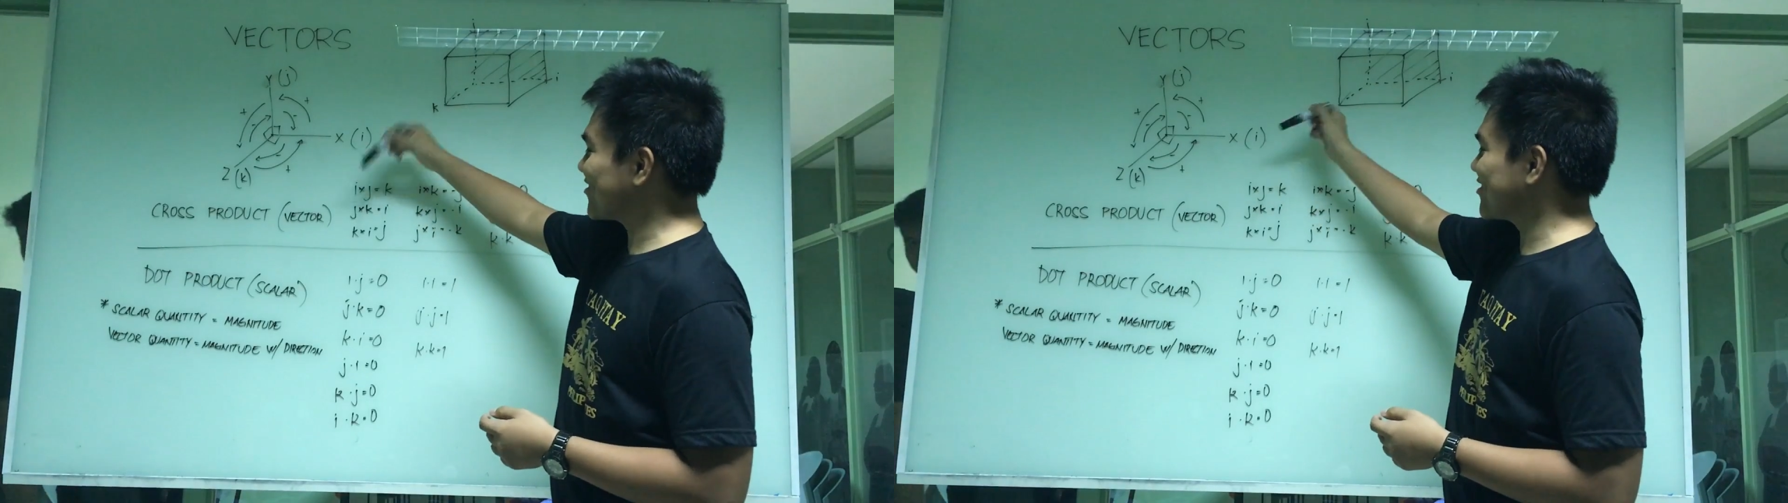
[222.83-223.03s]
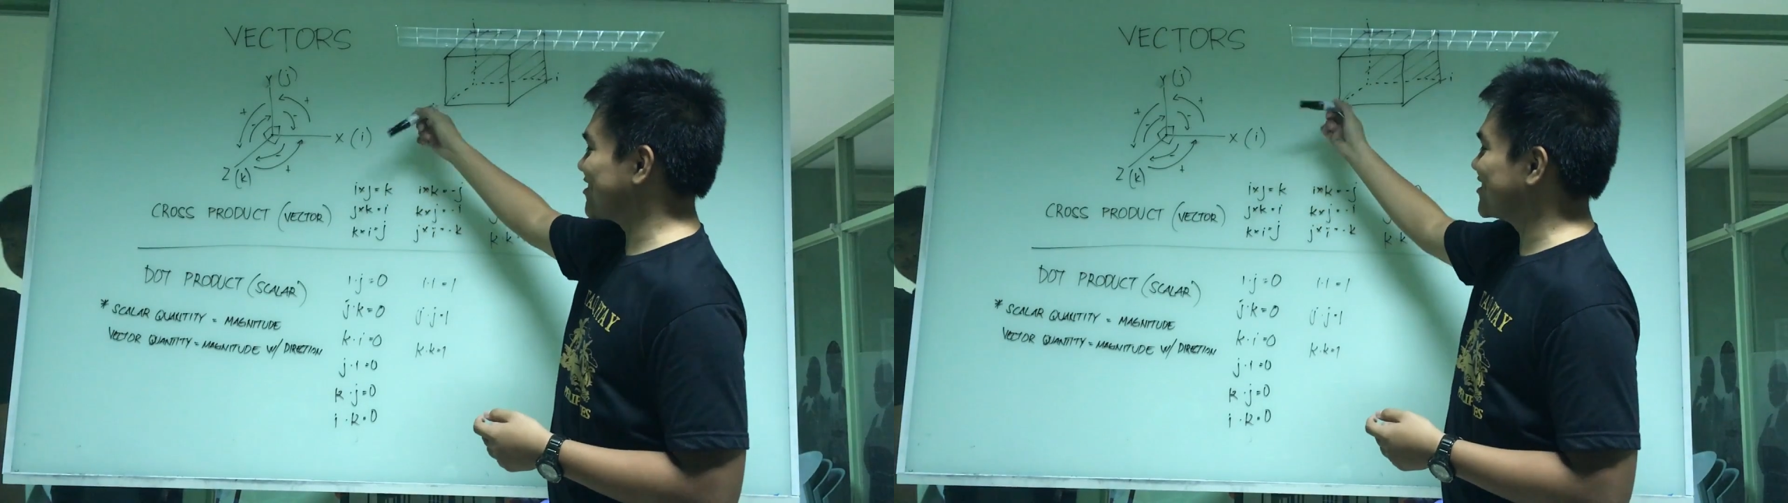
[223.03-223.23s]

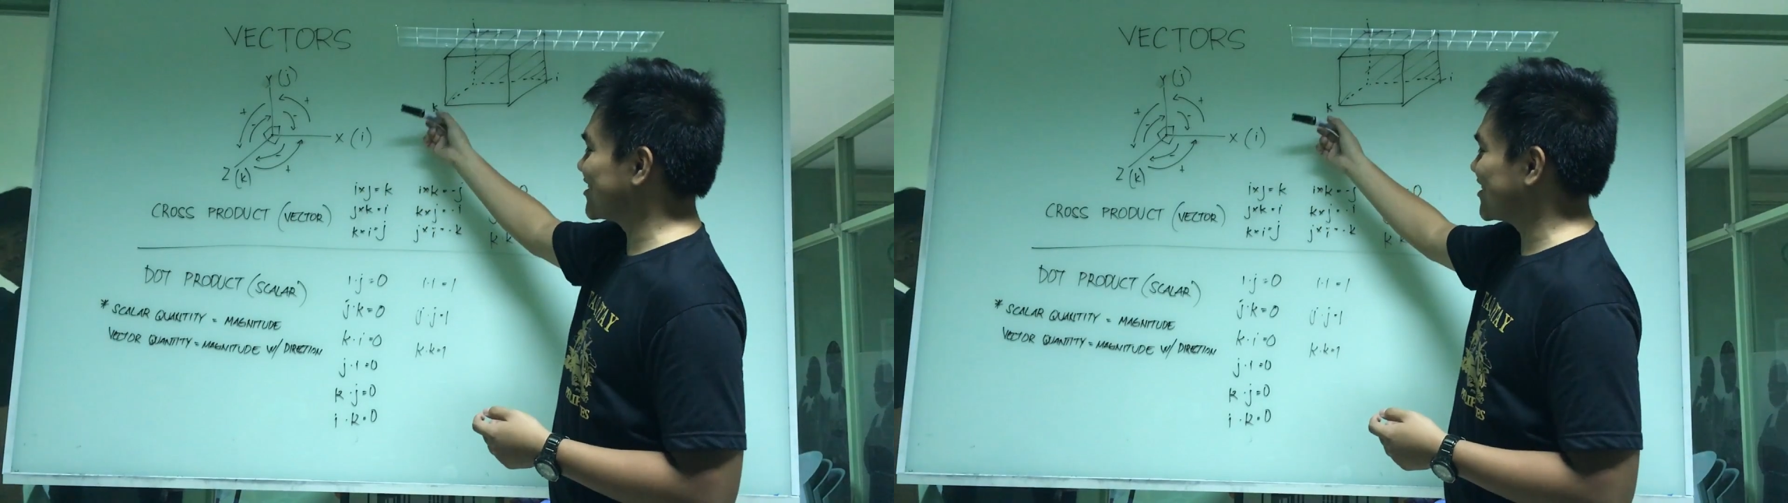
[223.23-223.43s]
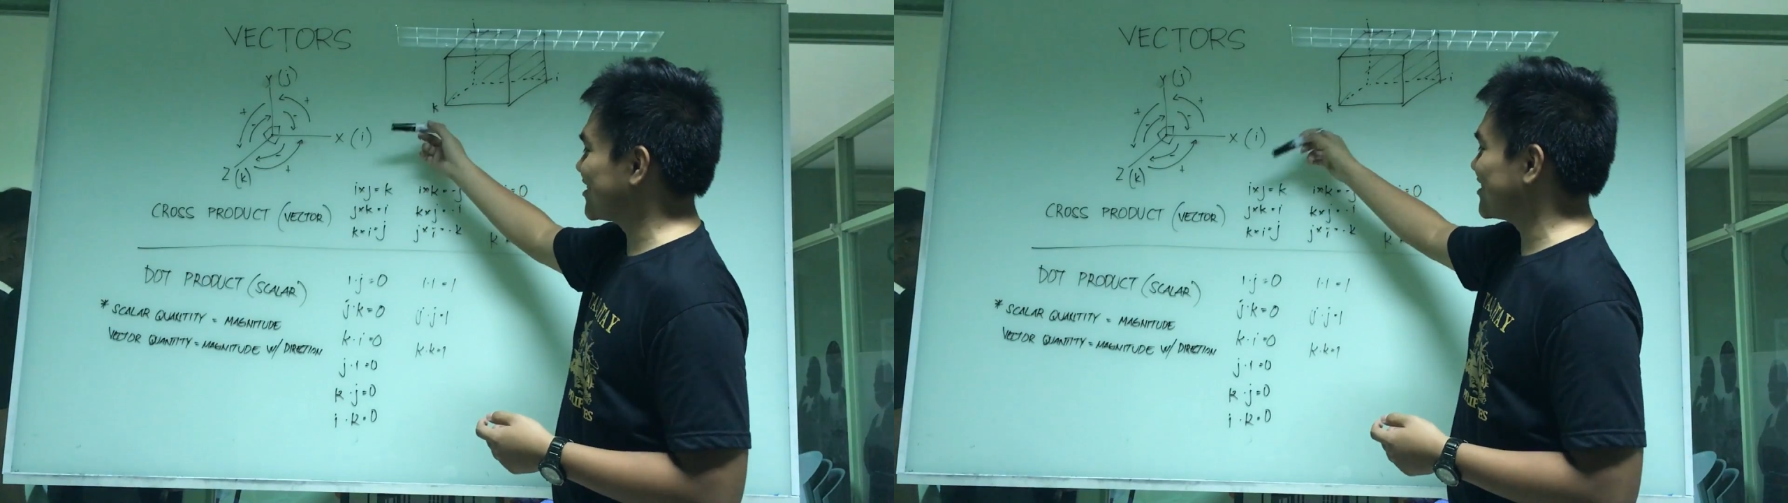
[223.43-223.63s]
cross
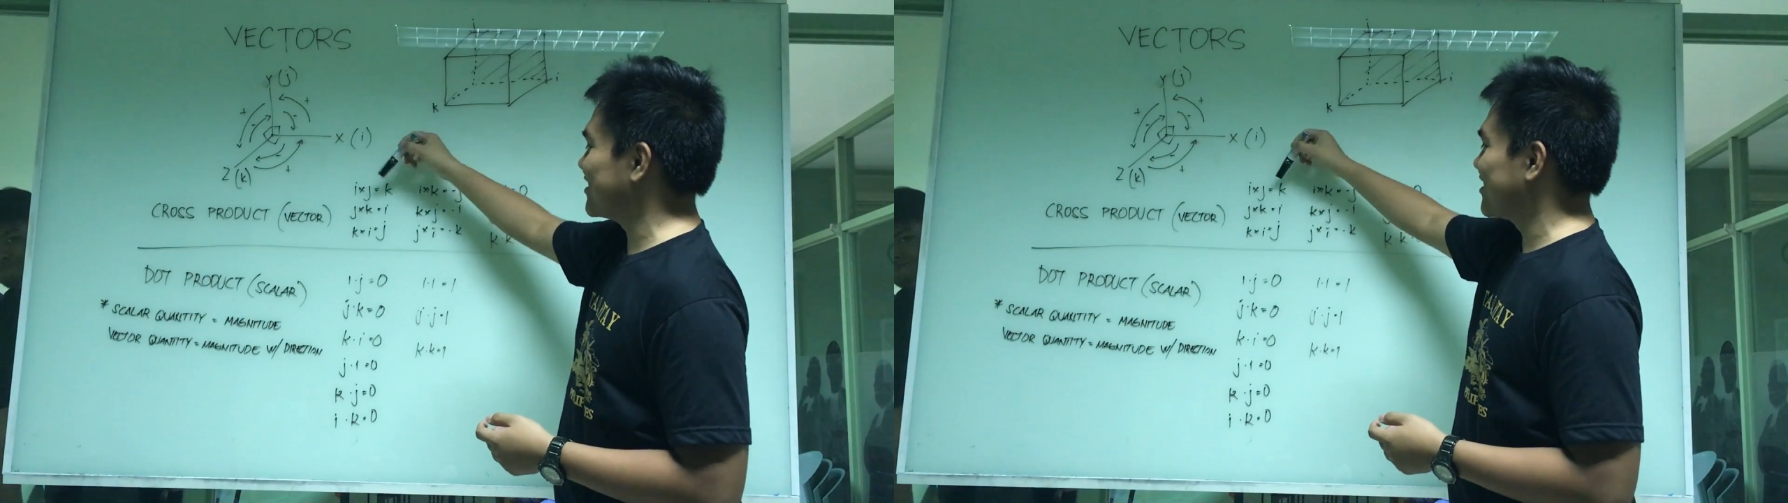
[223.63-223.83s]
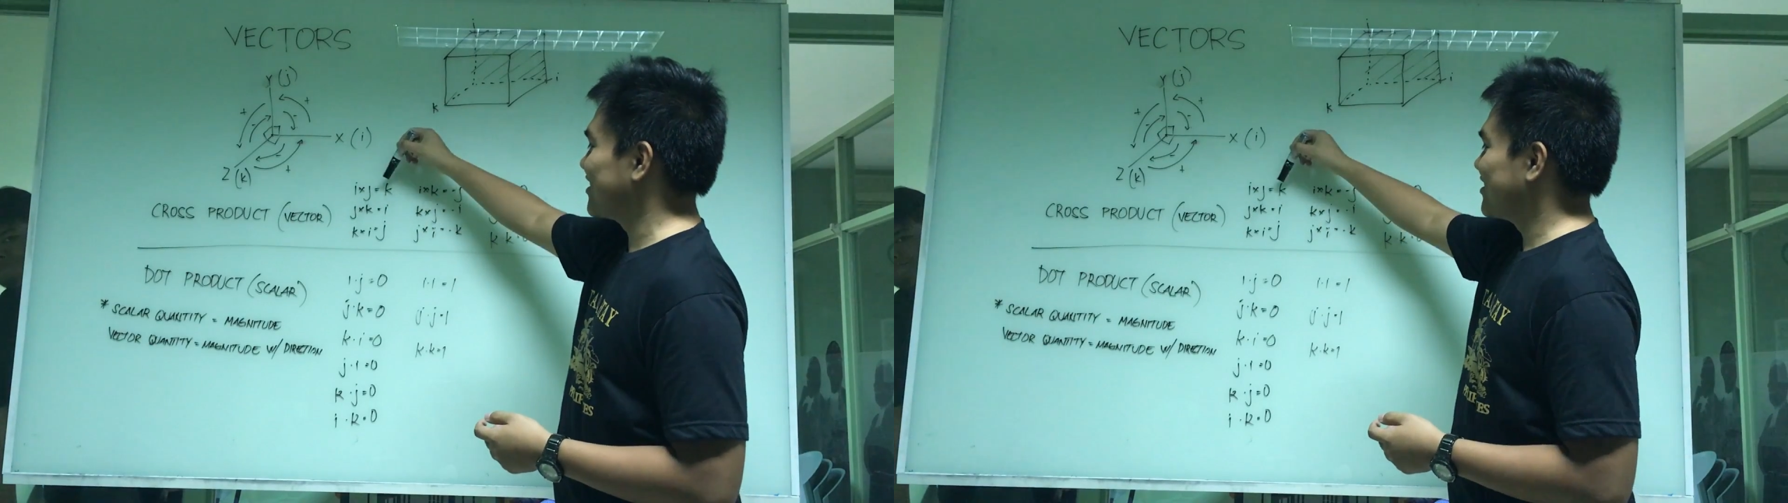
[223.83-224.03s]

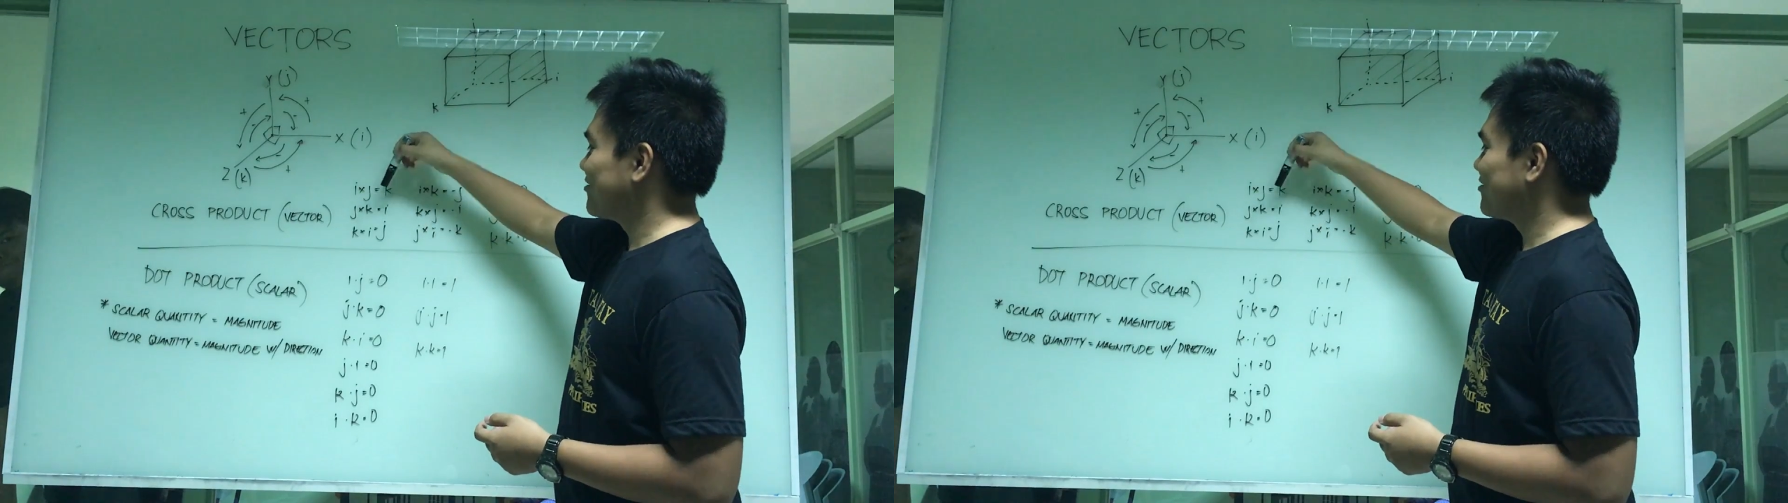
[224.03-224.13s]
J